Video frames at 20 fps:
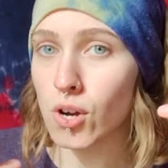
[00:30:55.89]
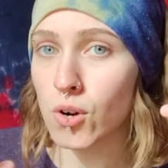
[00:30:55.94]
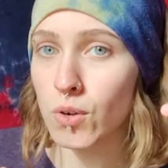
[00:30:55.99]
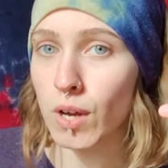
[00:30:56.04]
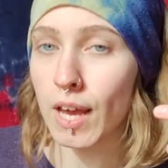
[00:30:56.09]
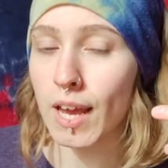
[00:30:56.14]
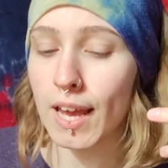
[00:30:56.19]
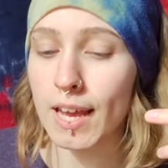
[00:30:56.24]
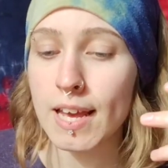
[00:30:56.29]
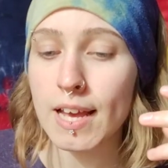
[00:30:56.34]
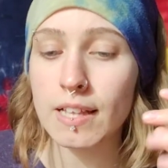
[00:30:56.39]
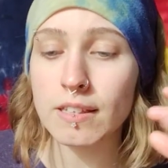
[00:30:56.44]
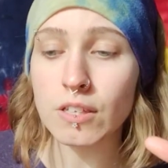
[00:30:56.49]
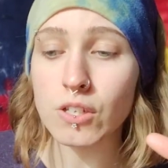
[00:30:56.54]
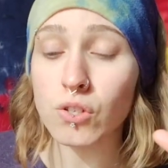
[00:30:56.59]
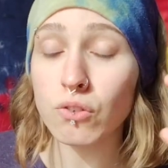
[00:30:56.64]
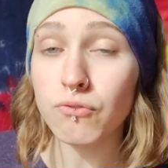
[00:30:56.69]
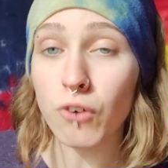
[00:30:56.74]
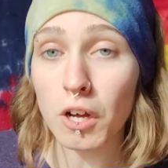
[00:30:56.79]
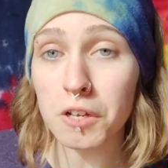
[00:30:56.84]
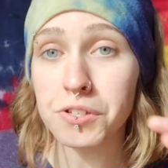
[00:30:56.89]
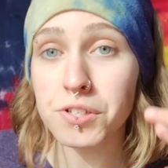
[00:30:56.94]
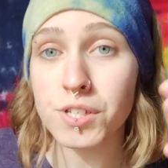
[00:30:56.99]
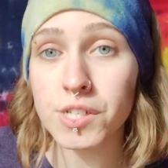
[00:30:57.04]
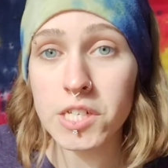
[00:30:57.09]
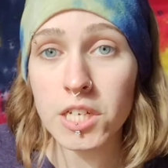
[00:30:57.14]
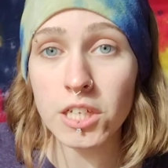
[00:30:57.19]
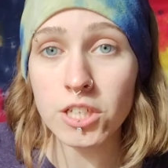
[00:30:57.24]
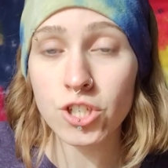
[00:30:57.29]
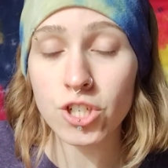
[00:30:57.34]
okay, these false
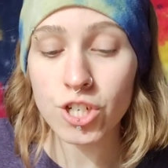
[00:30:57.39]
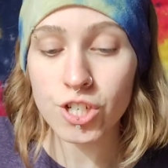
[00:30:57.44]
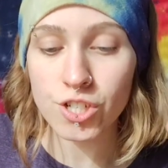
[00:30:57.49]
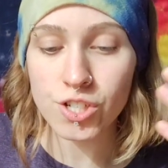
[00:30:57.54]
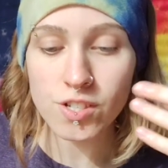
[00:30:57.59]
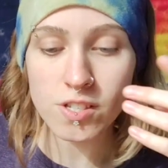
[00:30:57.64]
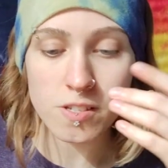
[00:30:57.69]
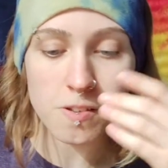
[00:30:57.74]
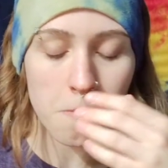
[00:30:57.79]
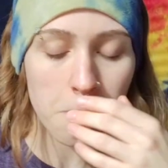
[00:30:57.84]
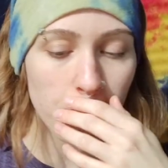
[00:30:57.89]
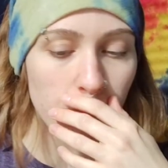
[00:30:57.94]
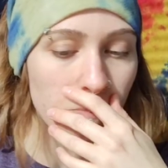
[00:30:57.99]
teachers,